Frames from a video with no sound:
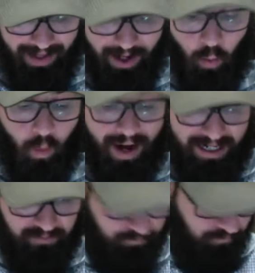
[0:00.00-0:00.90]
like a
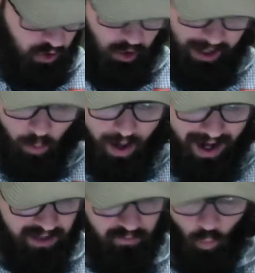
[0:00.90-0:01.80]
white, straight
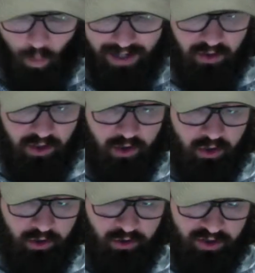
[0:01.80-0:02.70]
white, white and
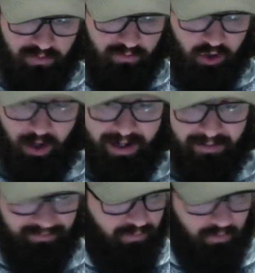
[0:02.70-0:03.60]
chartreuse, straight
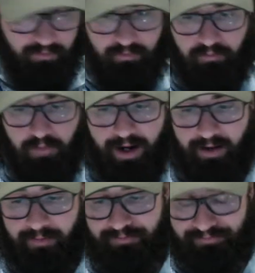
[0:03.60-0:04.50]

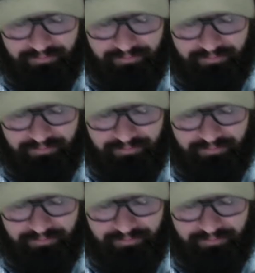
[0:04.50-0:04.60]
um,